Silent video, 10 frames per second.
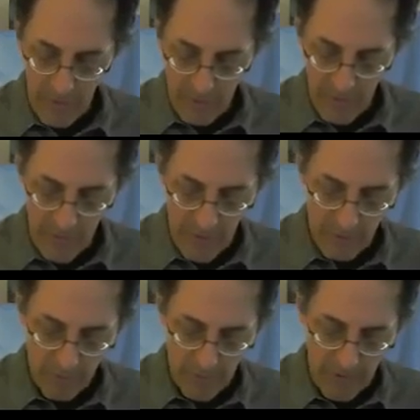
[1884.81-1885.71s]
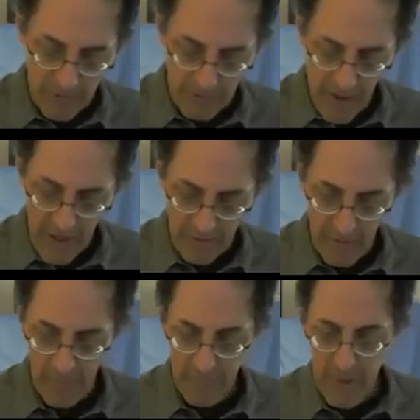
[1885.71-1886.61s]
So let me explain this
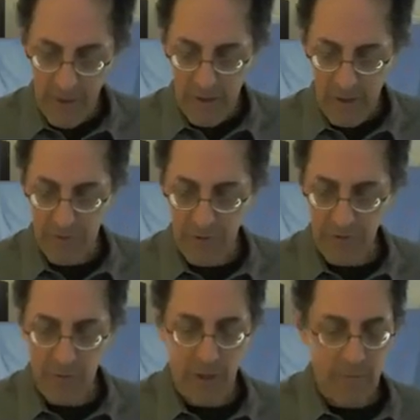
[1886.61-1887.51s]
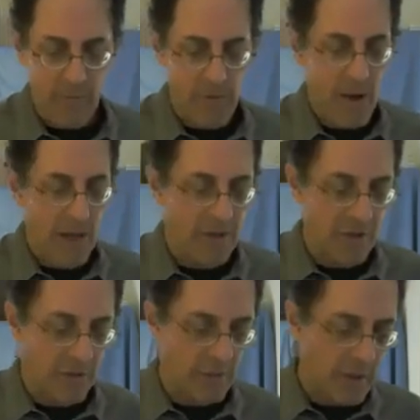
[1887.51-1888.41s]
diagram. First of all, let me remind
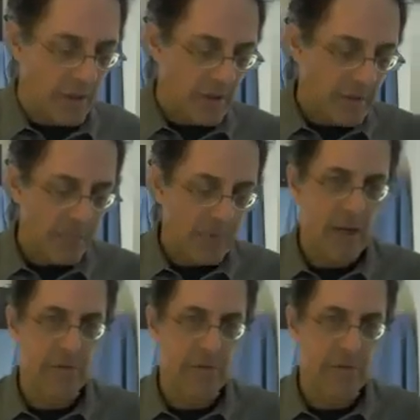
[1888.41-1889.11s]
you that